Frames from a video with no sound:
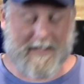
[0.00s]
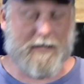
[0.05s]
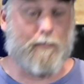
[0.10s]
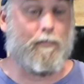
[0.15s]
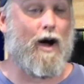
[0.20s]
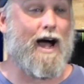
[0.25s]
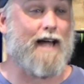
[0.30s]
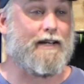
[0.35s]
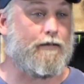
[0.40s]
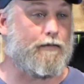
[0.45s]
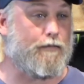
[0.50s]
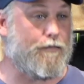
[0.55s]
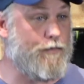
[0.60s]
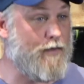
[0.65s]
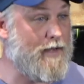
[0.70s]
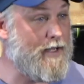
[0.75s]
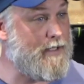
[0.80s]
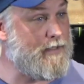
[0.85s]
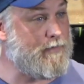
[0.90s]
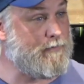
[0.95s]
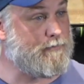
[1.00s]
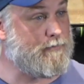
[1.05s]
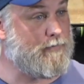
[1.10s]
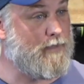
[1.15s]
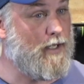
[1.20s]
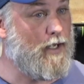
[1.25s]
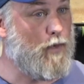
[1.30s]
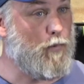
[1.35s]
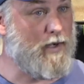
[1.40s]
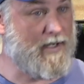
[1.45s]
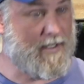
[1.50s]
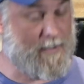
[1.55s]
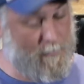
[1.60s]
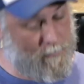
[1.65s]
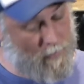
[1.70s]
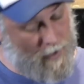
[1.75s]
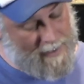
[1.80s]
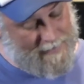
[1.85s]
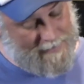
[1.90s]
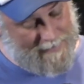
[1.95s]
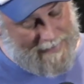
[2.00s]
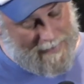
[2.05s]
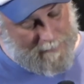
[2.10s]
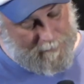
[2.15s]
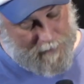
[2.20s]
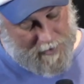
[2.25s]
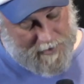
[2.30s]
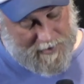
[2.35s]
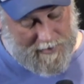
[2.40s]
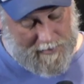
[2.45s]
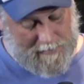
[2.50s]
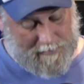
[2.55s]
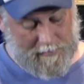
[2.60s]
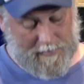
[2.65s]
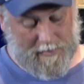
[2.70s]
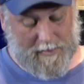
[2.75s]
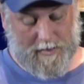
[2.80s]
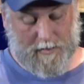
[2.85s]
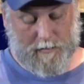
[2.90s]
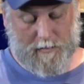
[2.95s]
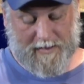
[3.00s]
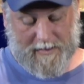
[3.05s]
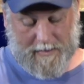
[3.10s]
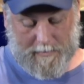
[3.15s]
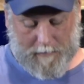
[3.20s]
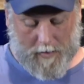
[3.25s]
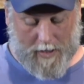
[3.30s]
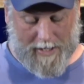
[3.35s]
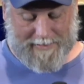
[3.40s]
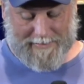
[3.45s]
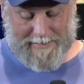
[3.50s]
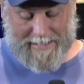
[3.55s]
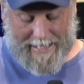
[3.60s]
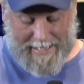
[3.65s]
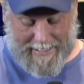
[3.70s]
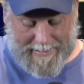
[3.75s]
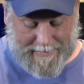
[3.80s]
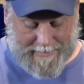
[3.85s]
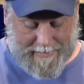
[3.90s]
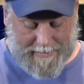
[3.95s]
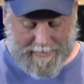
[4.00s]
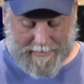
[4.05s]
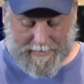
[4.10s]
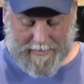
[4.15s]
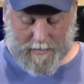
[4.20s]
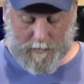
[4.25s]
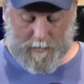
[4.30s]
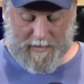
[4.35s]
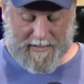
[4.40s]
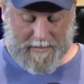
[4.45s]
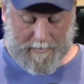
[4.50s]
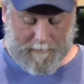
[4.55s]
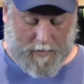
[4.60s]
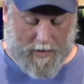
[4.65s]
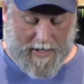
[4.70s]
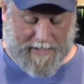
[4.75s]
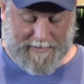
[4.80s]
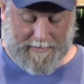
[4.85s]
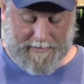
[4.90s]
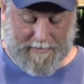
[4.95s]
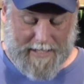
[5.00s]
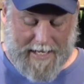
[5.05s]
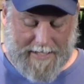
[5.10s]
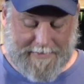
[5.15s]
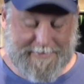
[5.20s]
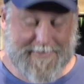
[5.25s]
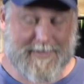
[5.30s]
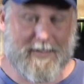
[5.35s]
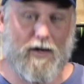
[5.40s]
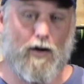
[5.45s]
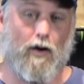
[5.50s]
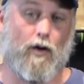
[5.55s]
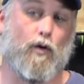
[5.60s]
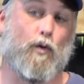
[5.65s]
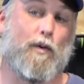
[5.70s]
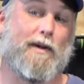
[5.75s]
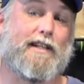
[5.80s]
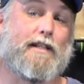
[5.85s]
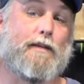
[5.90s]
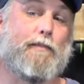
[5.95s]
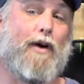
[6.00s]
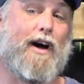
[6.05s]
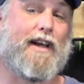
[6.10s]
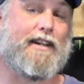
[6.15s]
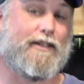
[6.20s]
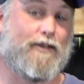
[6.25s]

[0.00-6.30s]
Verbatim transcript: abide in fear, we can abide in ambition, we can abide in anger, we can abide in lust, or we can abide in